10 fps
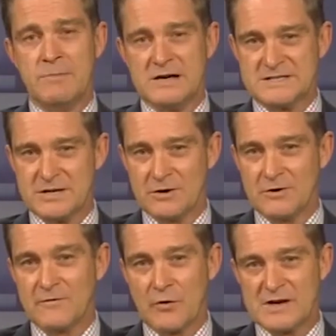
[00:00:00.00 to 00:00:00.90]

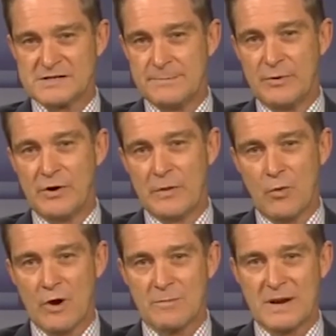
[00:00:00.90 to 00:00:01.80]
myself crashed and burned the
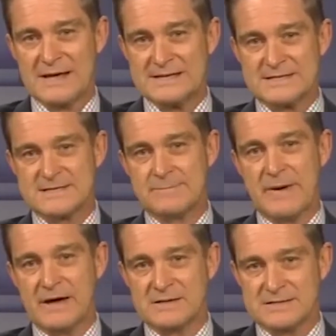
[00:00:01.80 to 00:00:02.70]
workplace
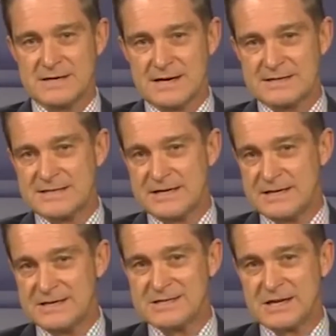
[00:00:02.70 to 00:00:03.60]
about uh, 10
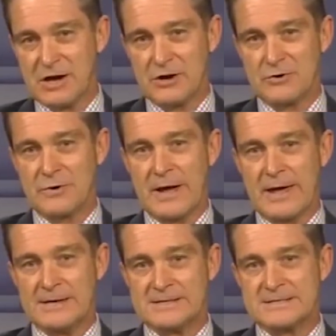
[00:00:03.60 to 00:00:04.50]
years ago
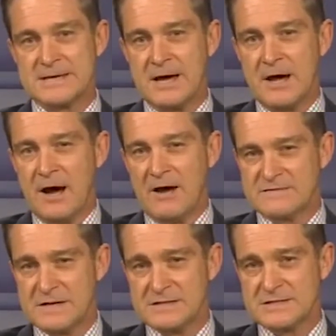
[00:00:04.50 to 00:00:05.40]
and I've
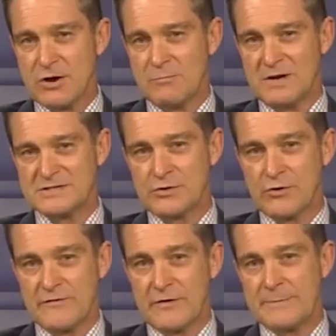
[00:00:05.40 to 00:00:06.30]
since told my
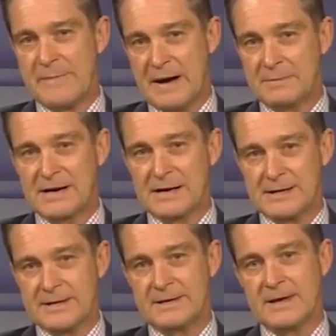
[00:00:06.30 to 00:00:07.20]
story very
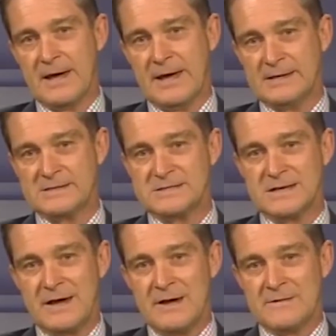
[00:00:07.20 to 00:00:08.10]
publicly, and
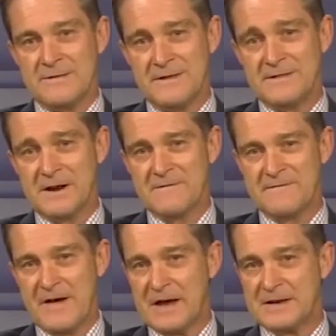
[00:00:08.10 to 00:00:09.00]
the thing that I've
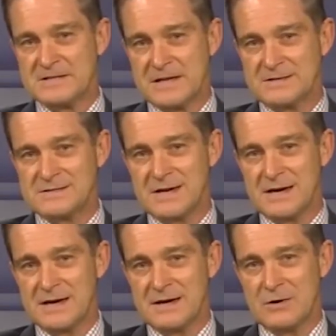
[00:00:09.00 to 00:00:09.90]
found is that
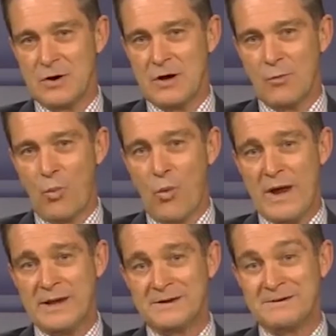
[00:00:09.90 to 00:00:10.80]
uh,
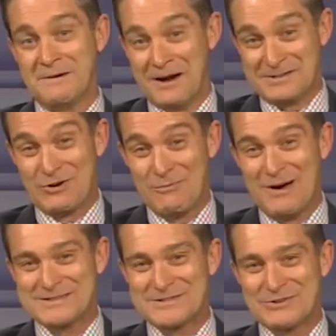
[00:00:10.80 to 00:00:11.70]
when I tell
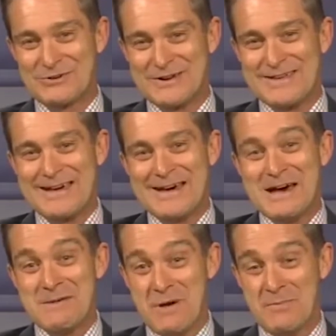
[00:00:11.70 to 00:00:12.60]
my story,
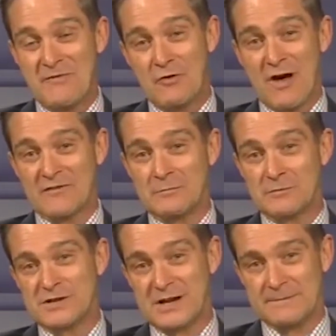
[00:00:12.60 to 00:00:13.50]
people feel
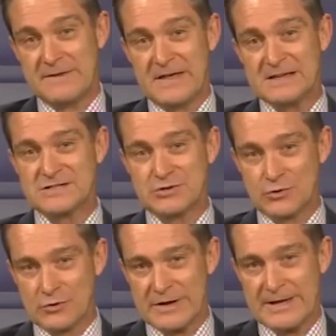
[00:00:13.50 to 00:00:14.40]
comfortable telling me their
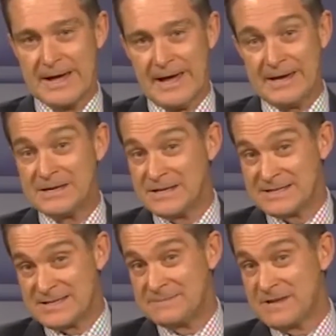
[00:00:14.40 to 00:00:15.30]
story, and
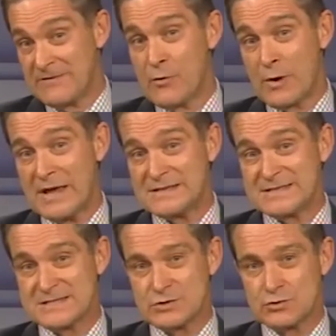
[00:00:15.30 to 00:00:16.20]
it seems everyone has
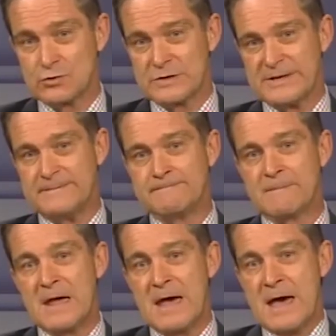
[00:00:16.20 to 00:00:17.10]
a story.
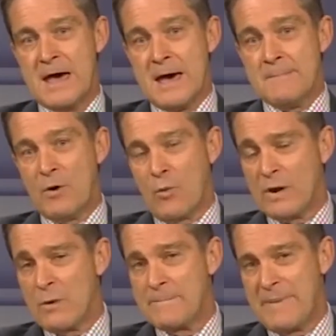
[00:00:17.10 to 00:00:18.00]
But when
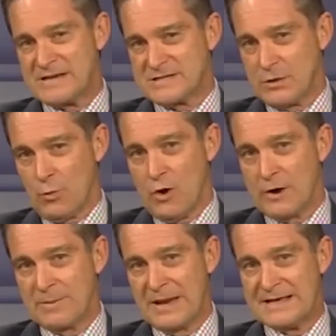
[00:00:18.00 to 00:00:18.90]
I went back to the
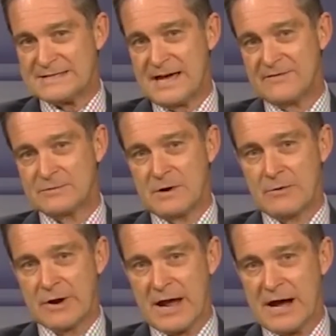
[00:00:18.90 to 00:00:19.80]
workplace after my
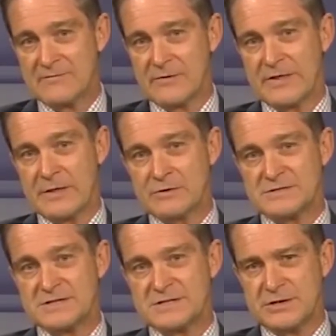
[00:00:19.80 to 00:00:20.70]
recovery, there was
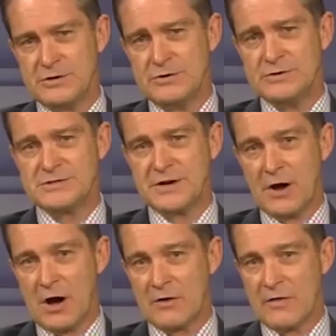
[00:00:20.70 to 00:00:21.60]
just huge
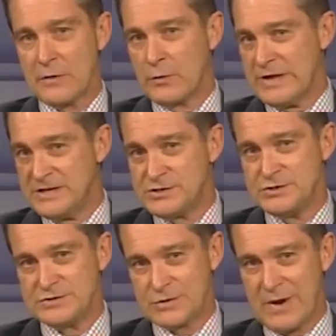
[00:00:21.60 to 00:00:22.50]
denial that there were
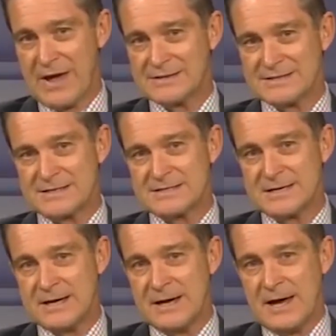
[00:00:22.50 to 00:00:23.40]
issues around it.
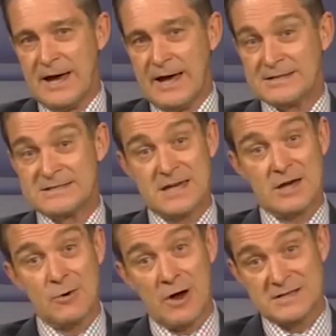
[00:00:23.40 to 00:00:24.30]
And
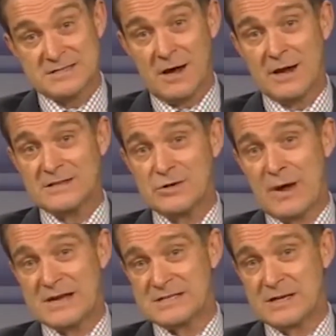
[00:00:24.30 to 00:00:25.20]
so I decided to
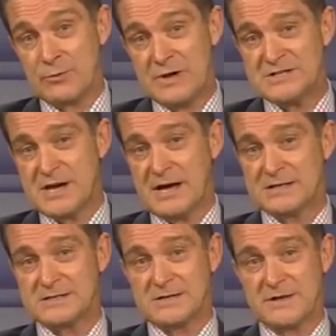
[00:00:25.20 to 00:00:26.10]
actually reach
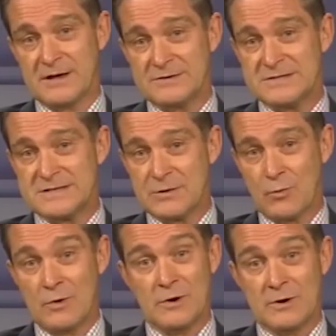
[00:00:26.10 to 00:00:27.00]
out to those that
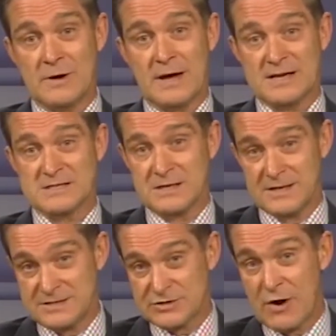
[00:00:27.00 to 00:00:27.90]
were
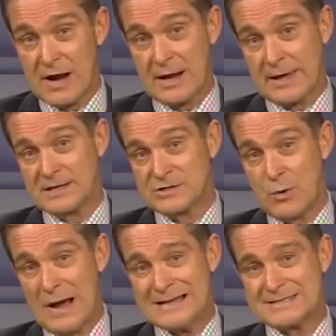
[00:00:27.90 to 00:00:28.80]
actually struggling and
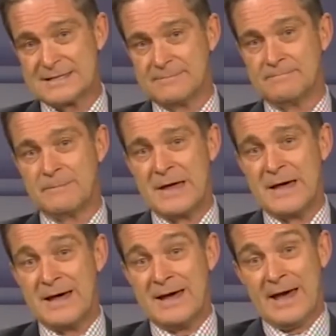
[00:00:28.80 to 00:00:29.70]
to ask them.
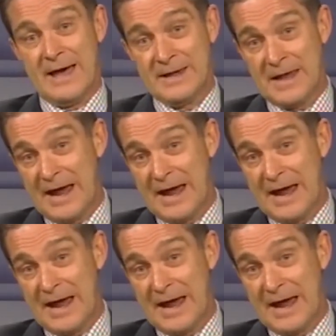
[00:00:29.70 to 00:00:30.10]
And